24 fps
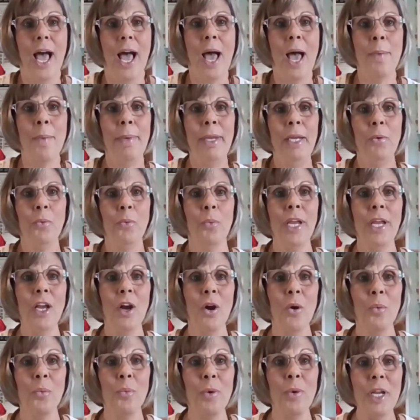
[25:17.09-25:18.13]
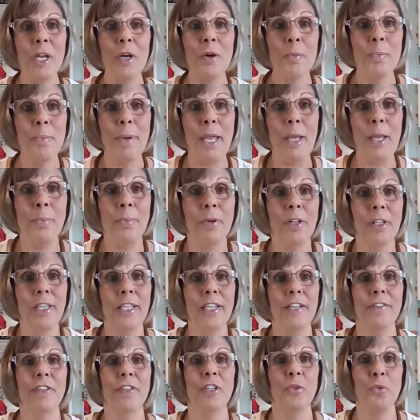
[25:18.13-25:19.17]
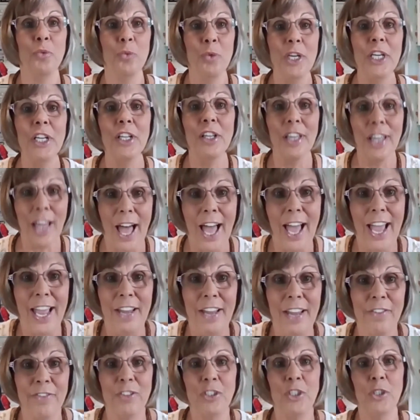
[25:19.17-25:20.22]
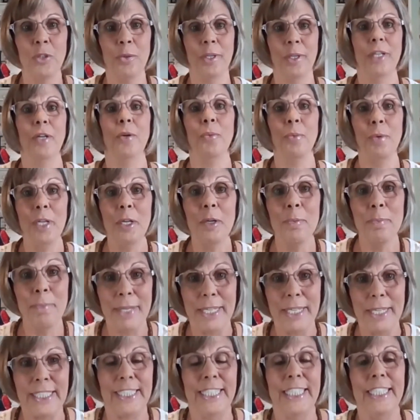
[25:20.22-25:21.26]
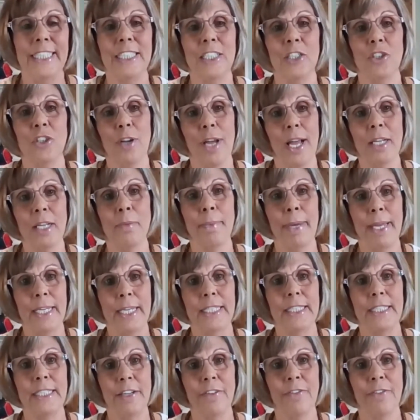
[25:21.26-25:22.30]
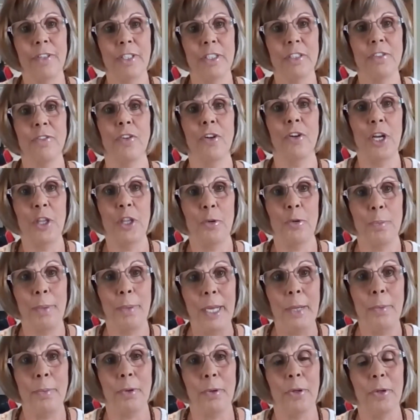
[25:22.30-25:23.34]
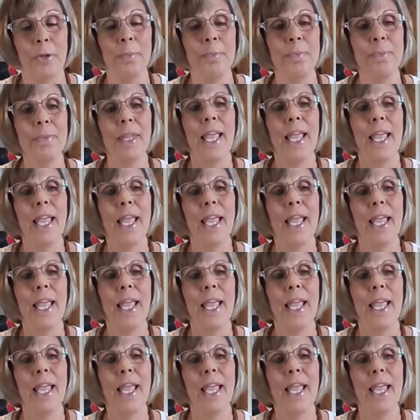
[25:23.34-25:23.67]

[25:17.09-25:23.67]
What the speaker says: I mean, we are real people living real life, doing a real business and trying to make a difference for other people.